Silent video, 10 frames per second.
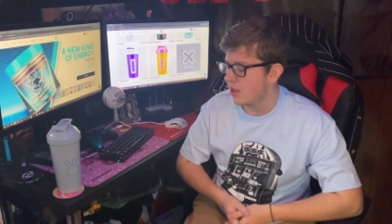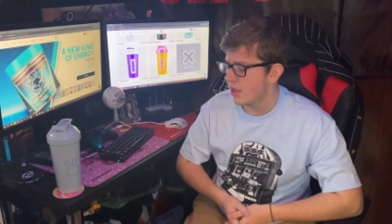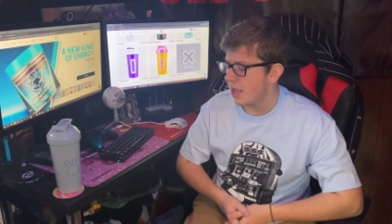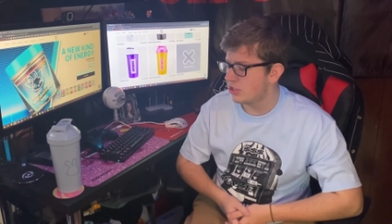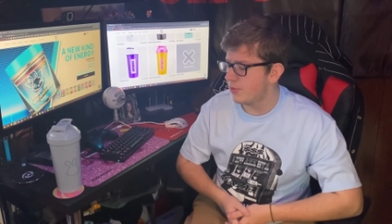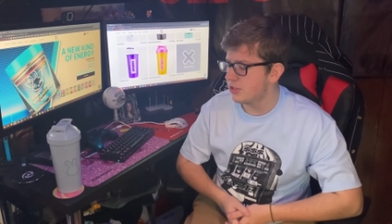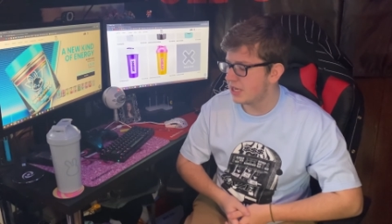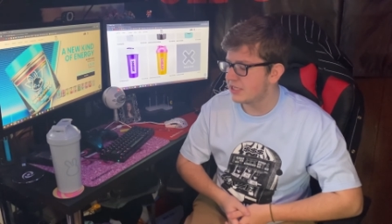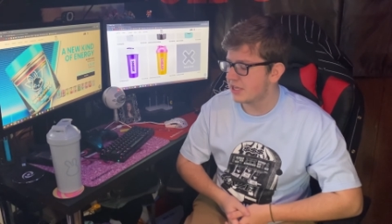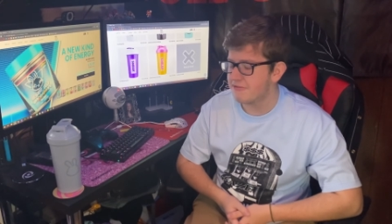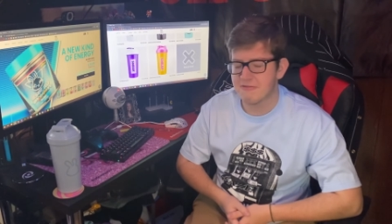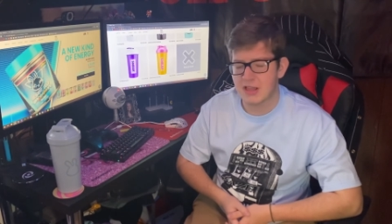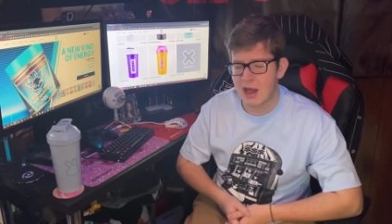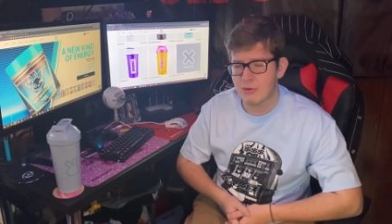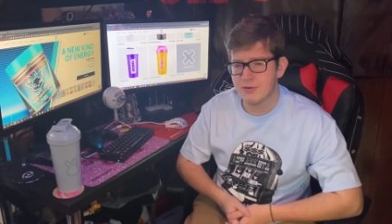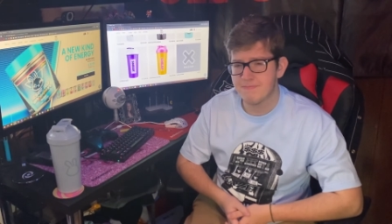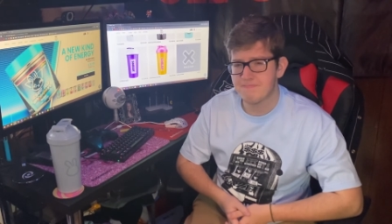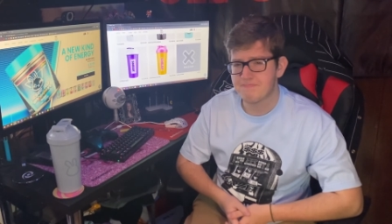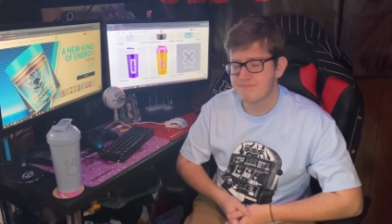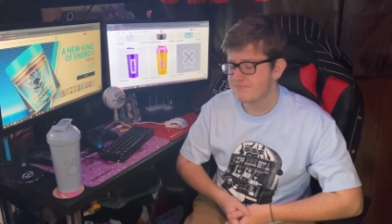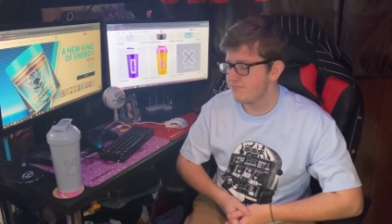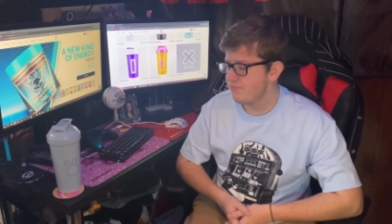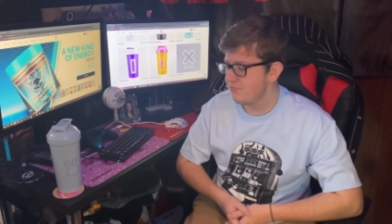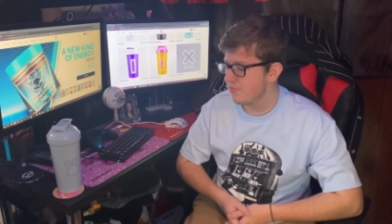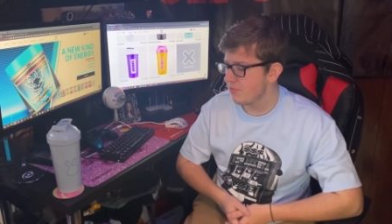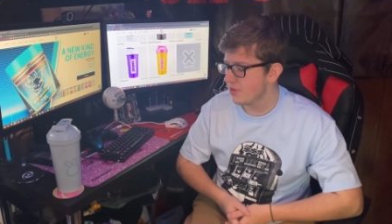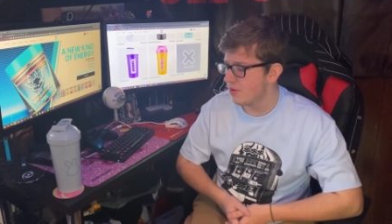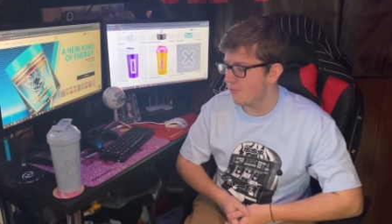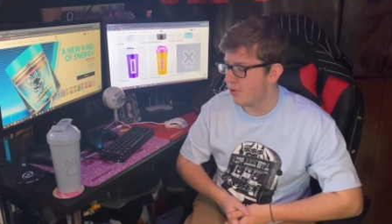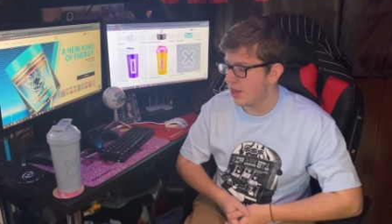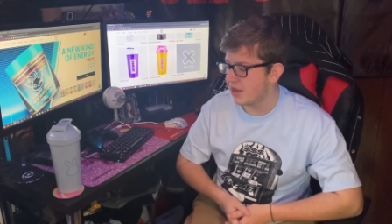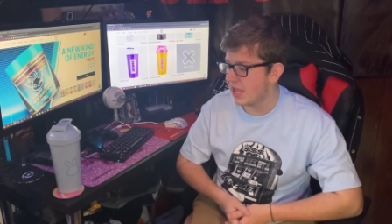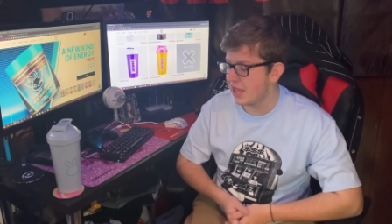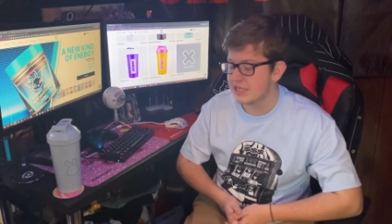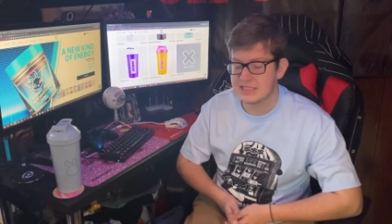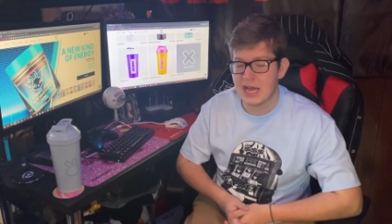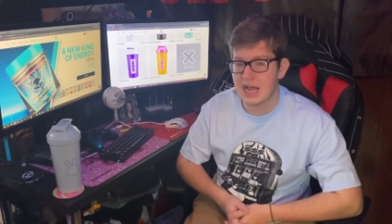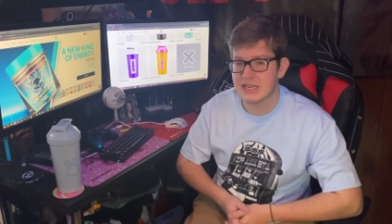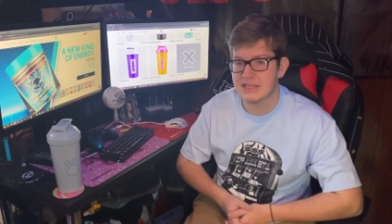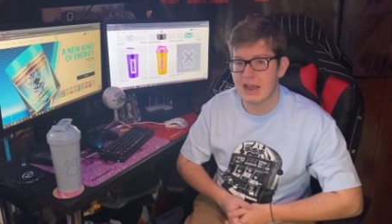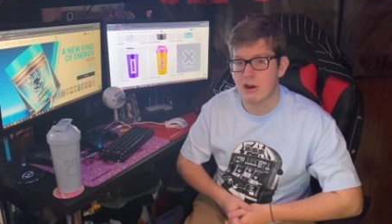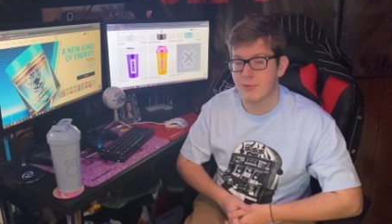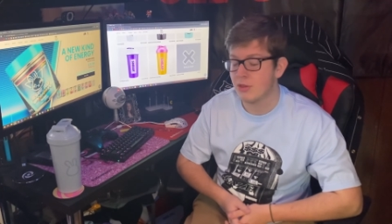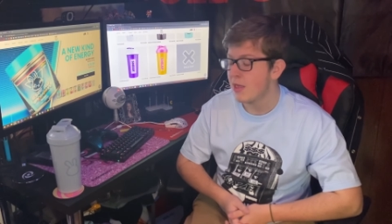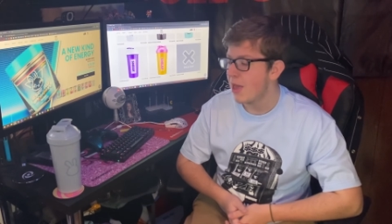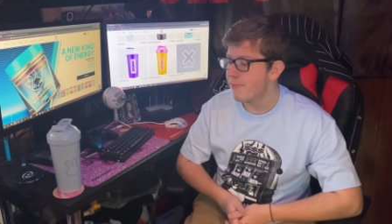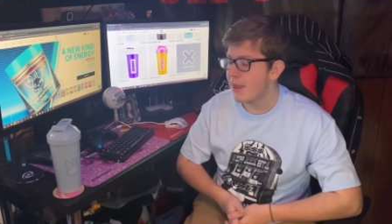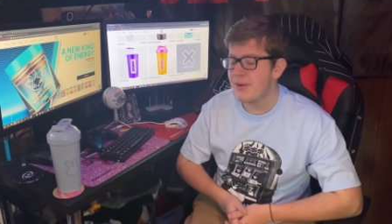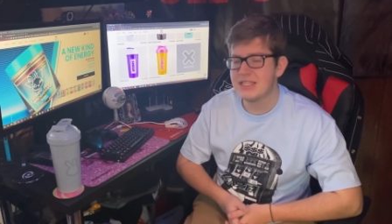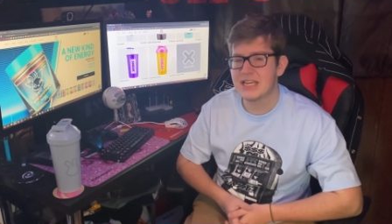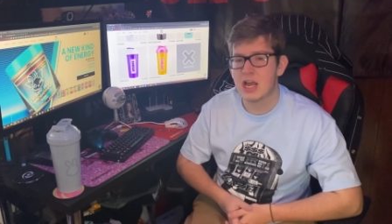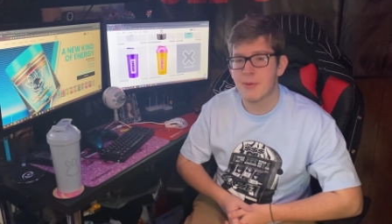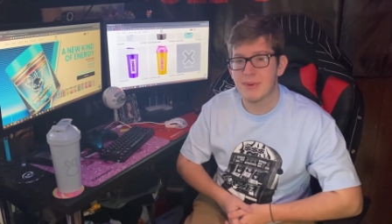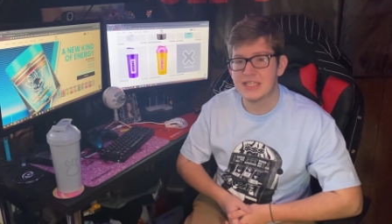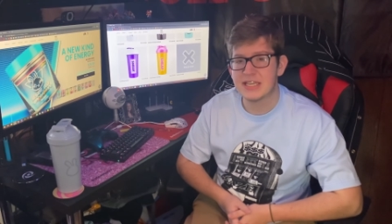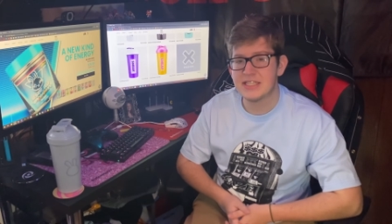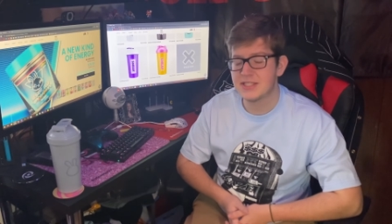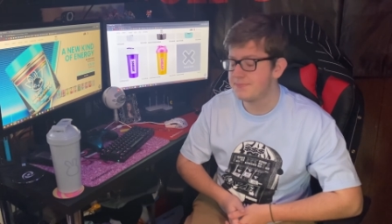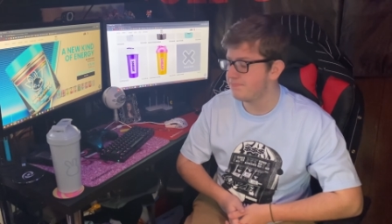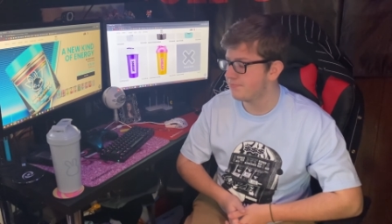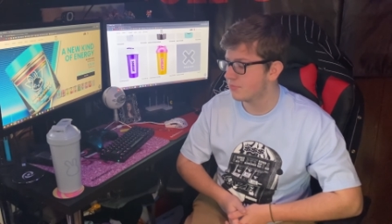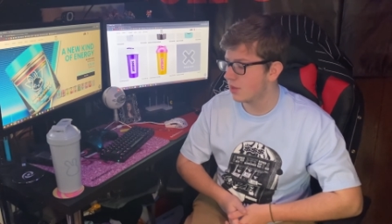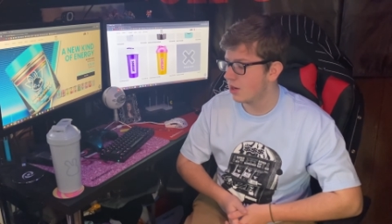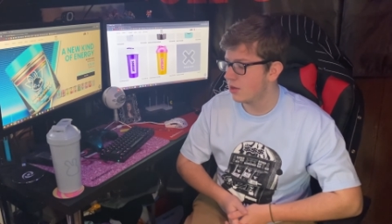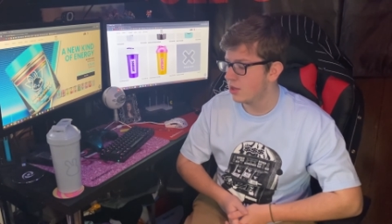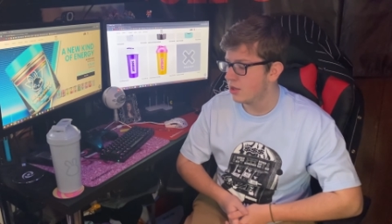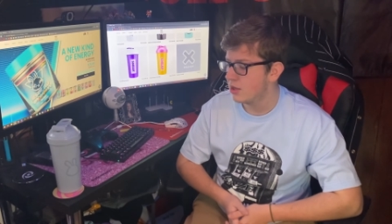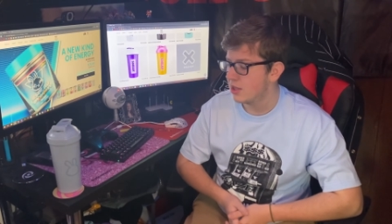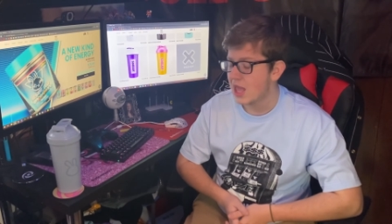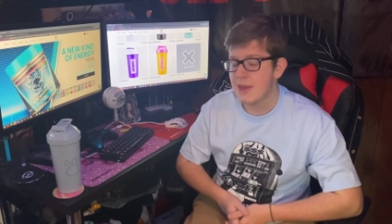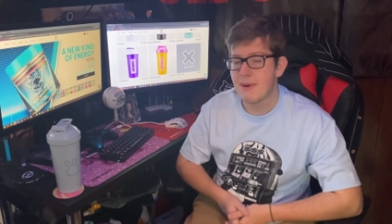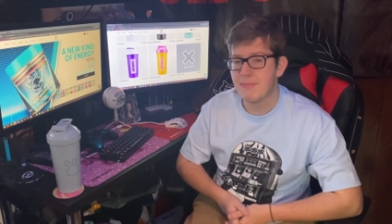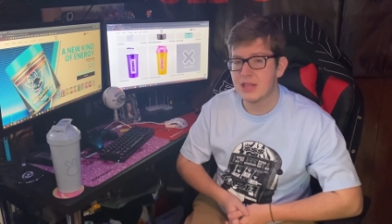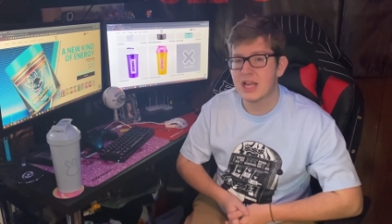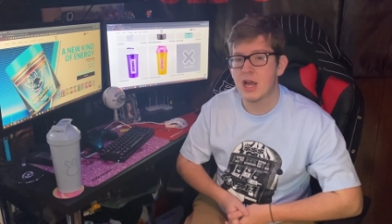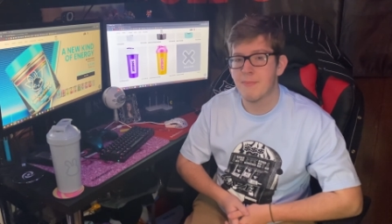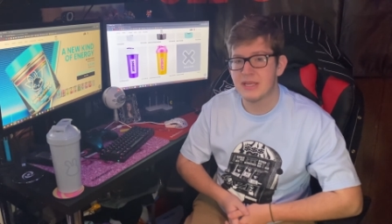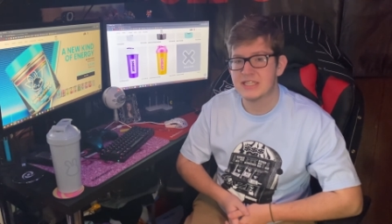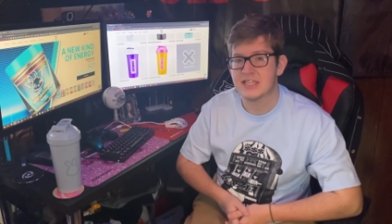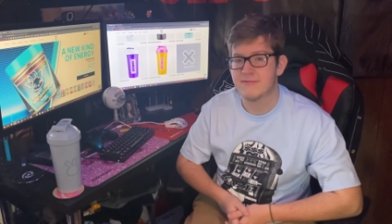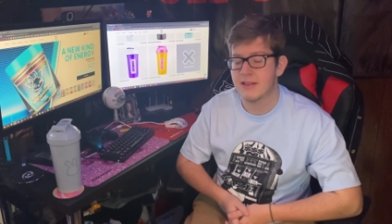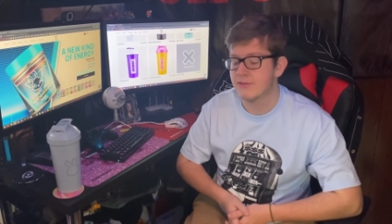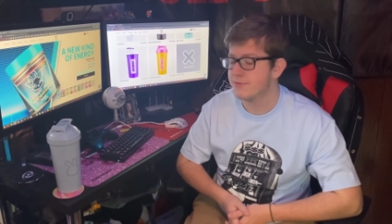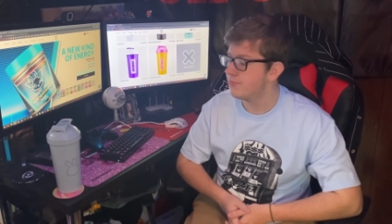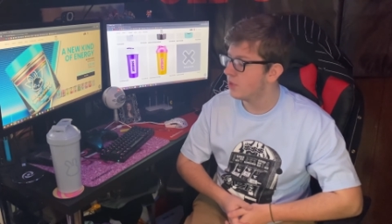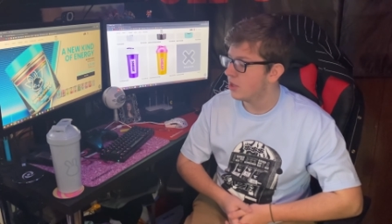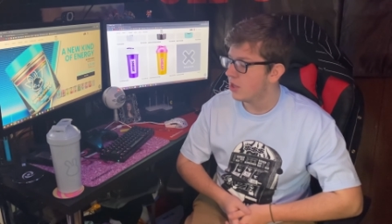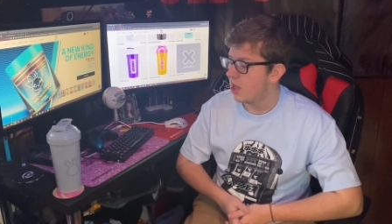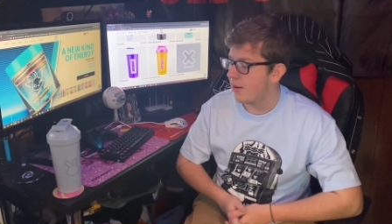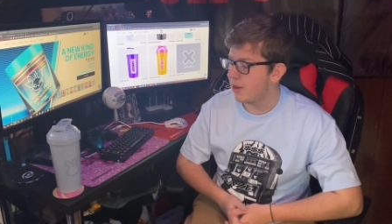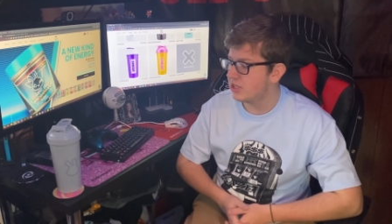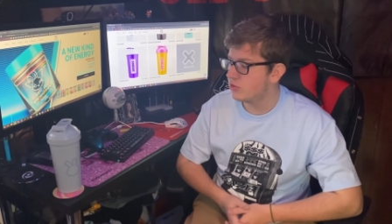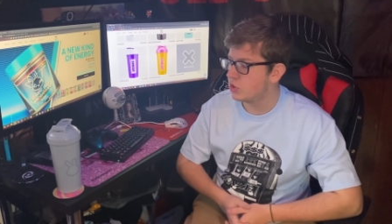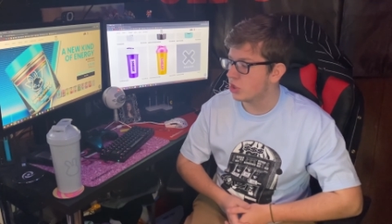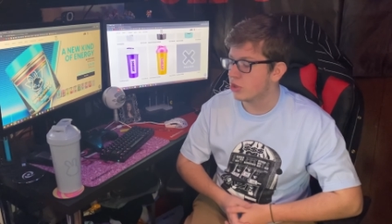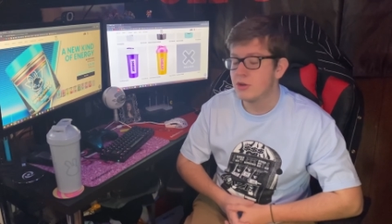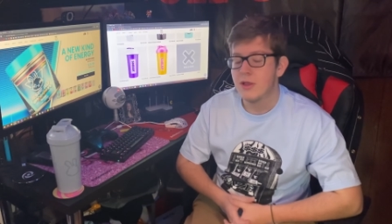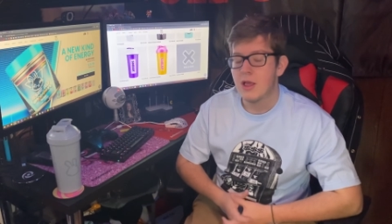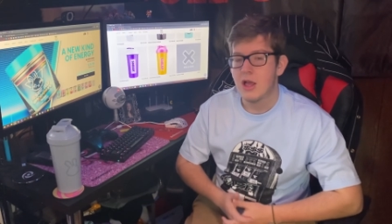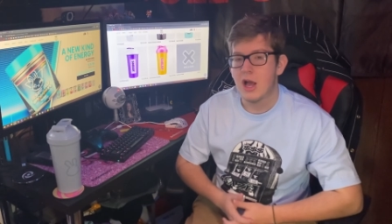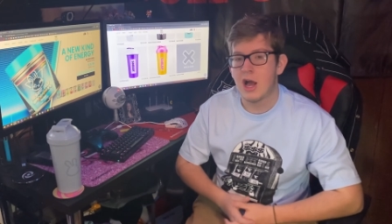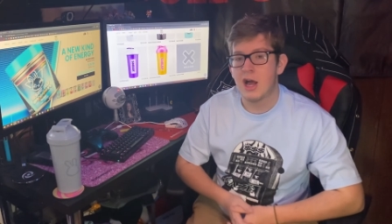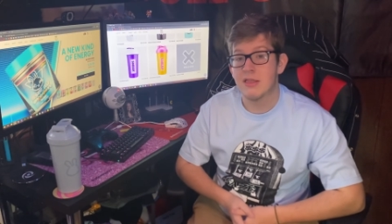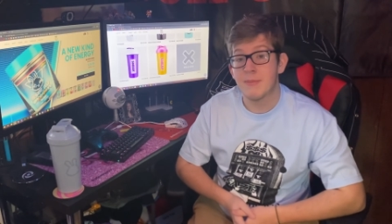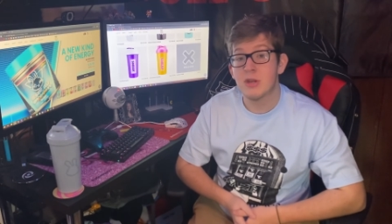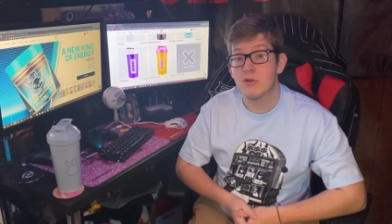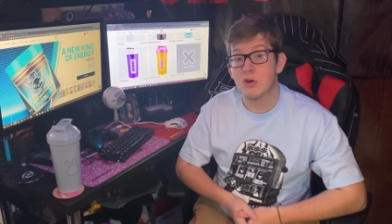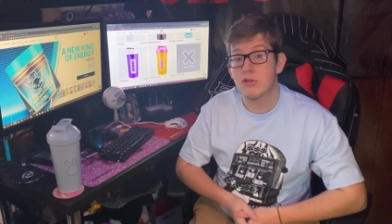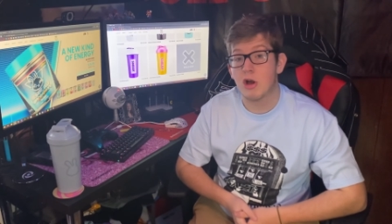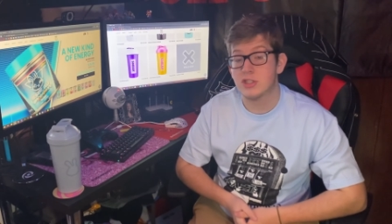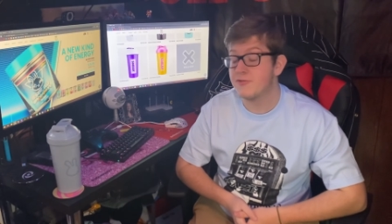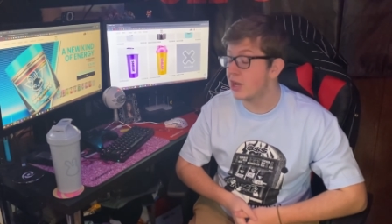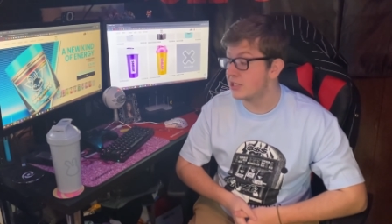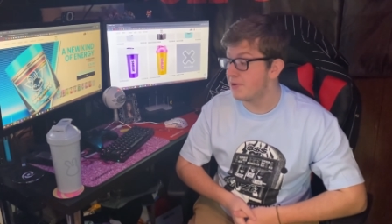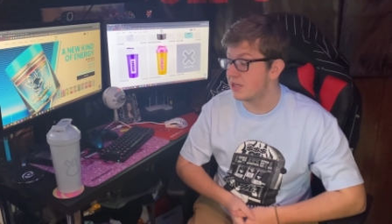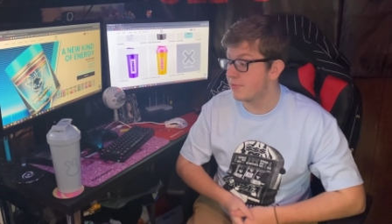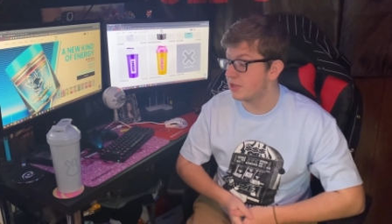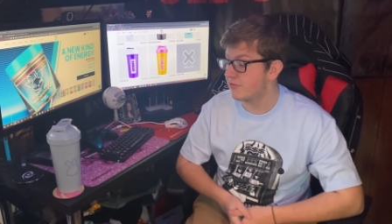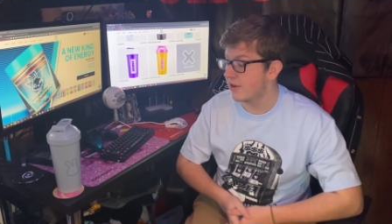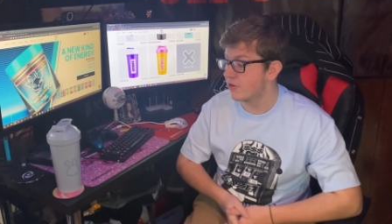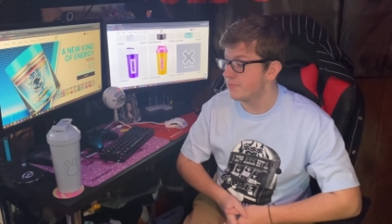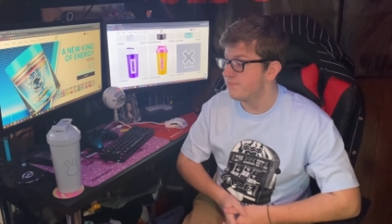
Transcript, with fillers: it almost tastes like a flower, but it's not terrible. Maybe it's like a hibiscus. It might be like a hibiscus flavor. I'm not too sure. Uh, let me know your thoughts if you guys picked up this flavor